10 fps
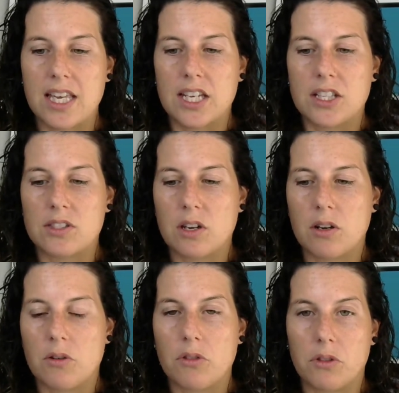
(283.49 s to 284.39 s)

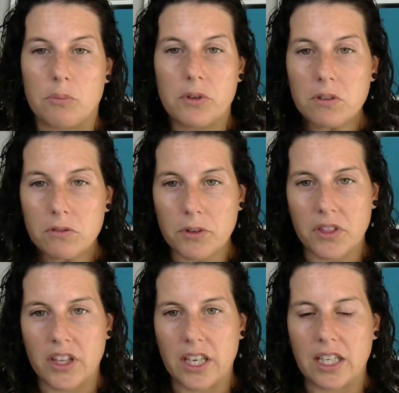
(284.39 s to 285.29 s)
So the beautiful
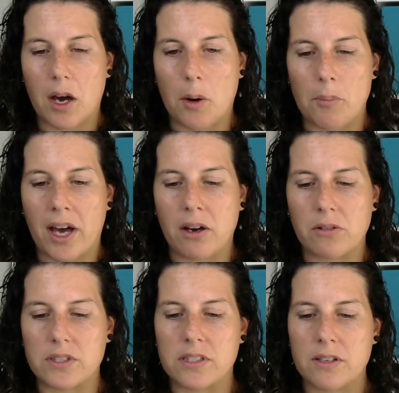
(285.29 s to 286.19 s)
thing
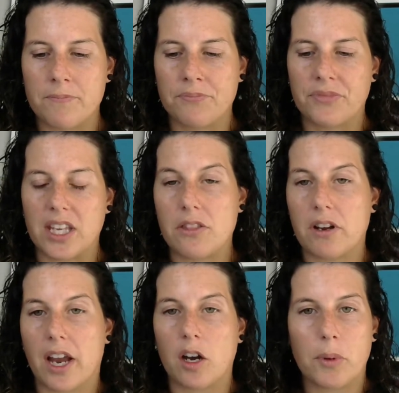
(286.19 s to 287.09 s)
about either
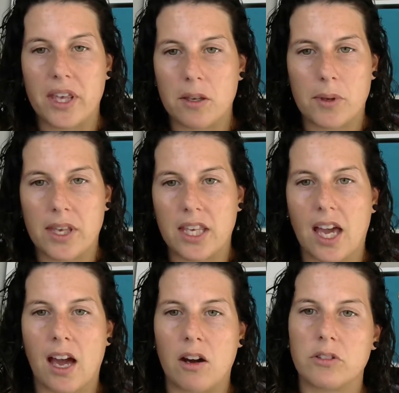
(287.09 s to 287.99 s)
Airbnb
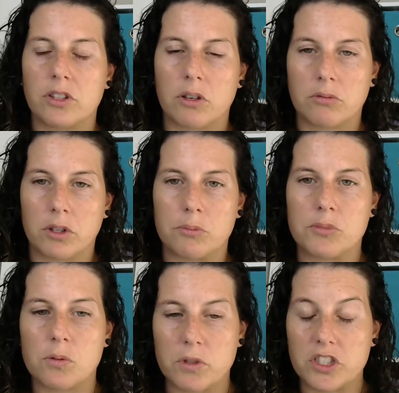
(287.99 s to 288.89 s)
out your
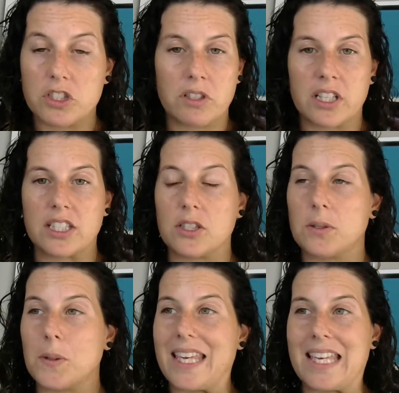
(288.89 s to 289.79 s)
rooms, which you can do
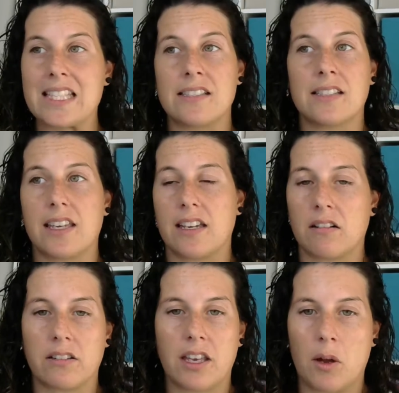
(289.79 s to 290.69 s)
easily here
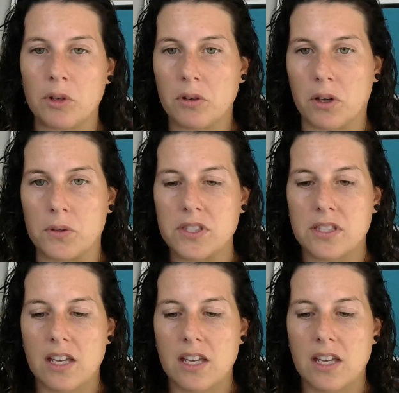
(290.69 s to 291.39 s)
on the Emerald Coast,